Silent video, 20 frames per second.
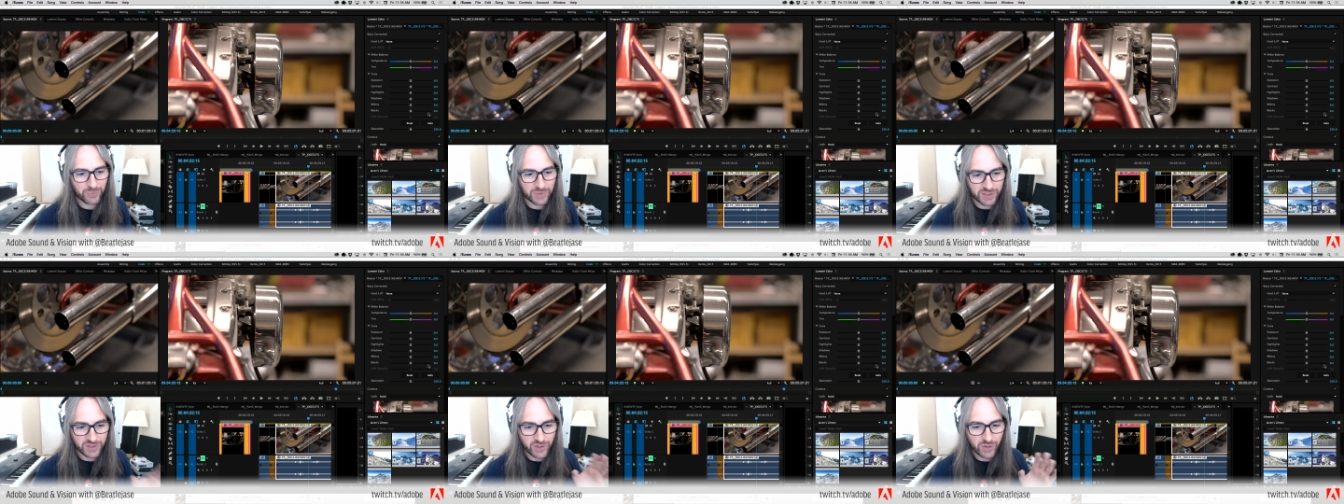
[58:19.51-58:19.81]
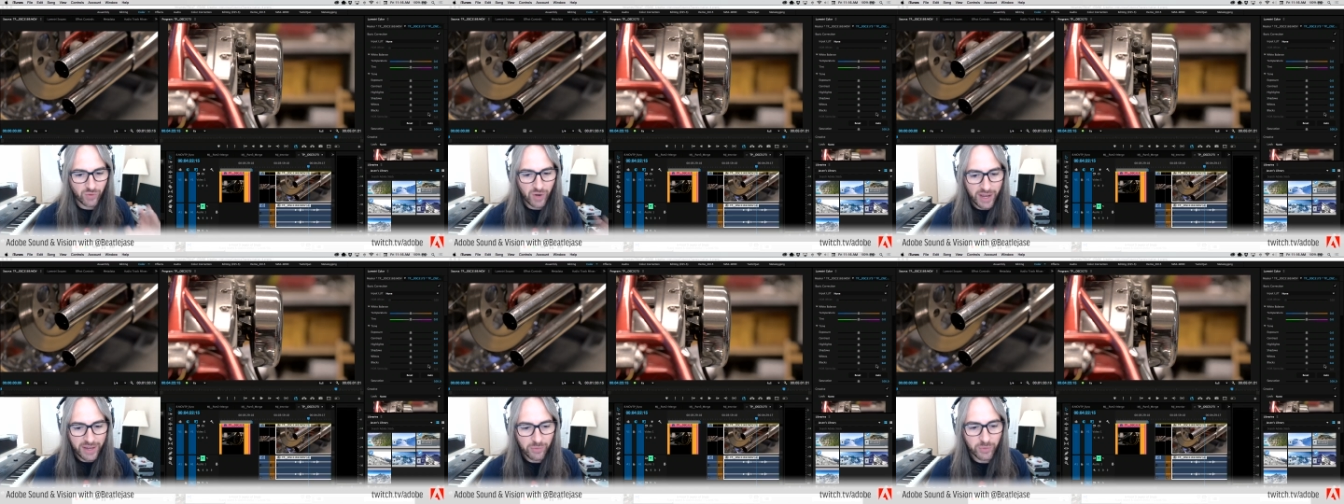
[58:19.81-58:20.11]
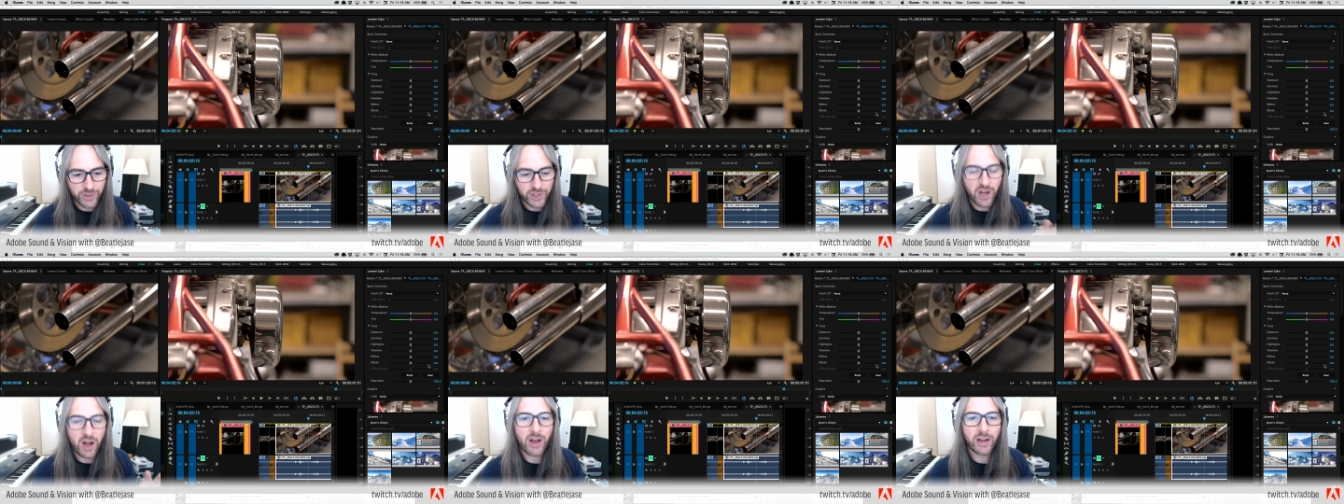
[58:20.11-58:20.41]
So right,
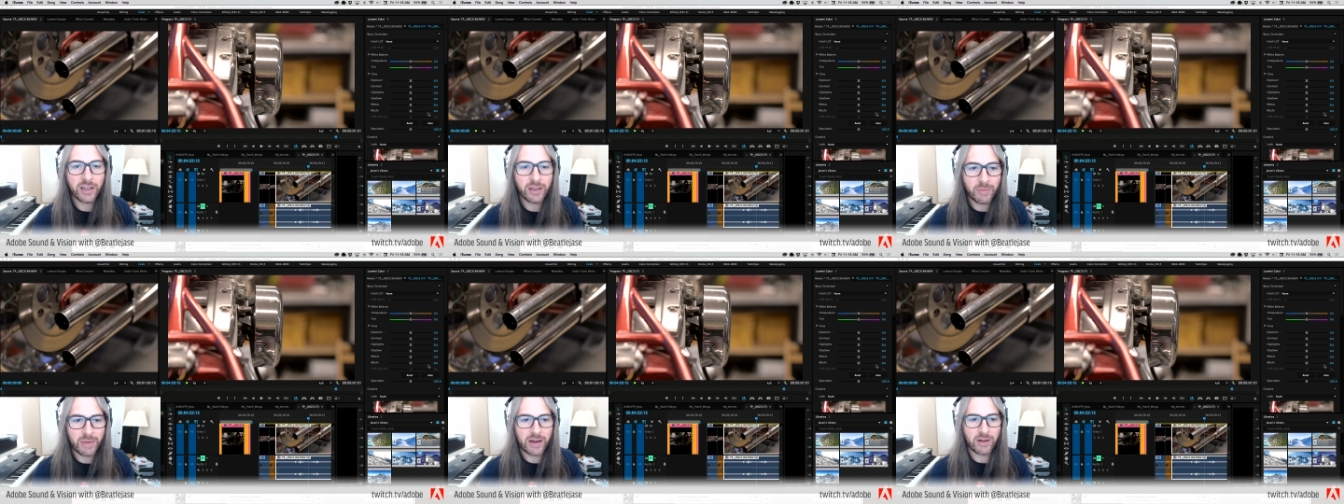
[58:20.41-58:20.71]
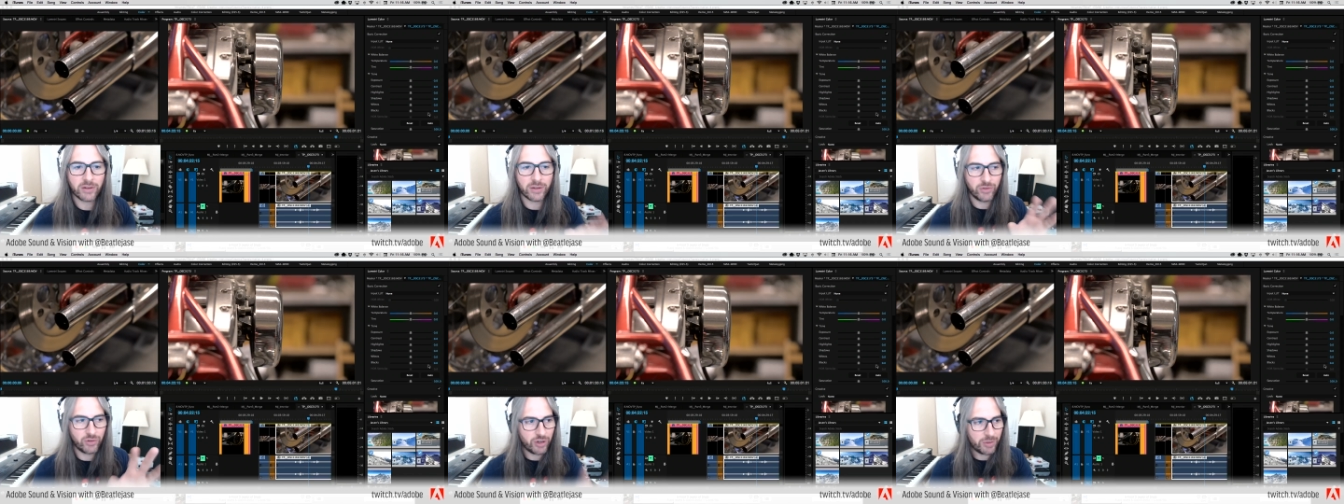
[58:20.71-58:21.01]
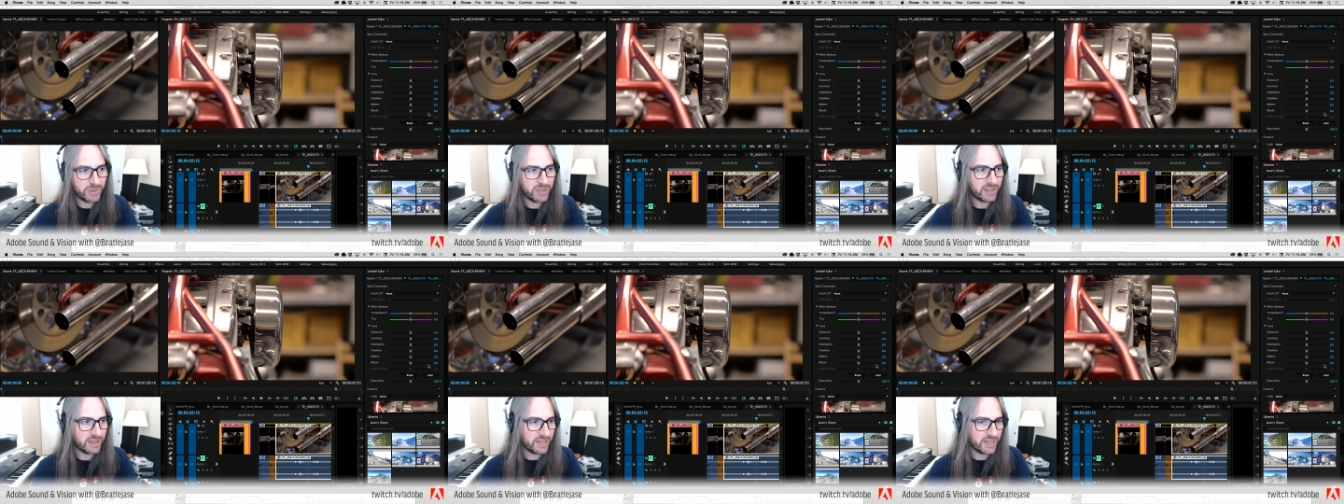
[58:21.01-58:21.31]
we're talking about
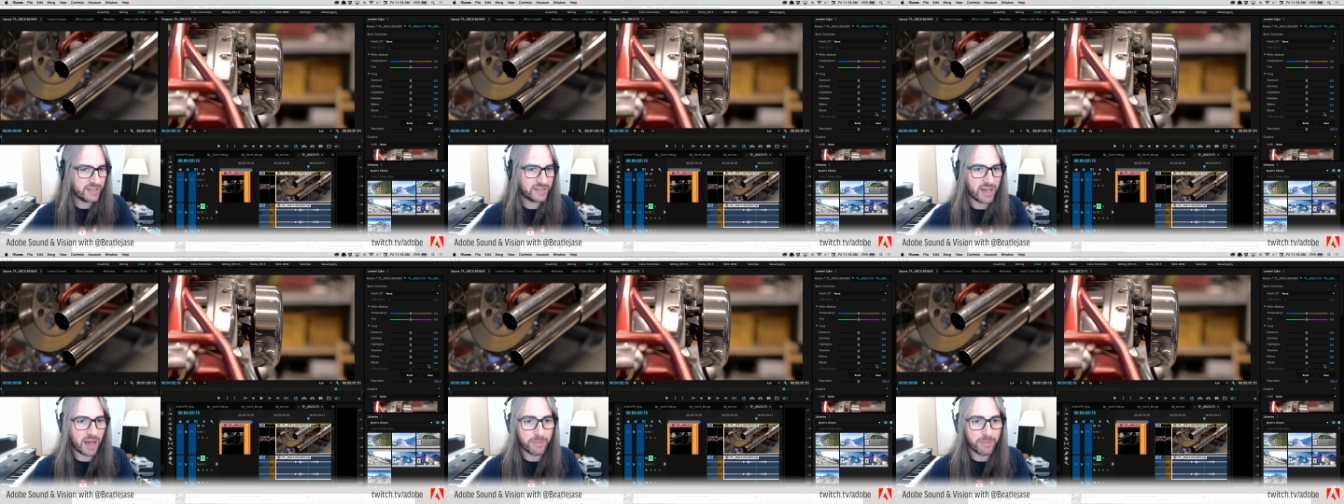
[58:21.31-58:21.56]
contributing these.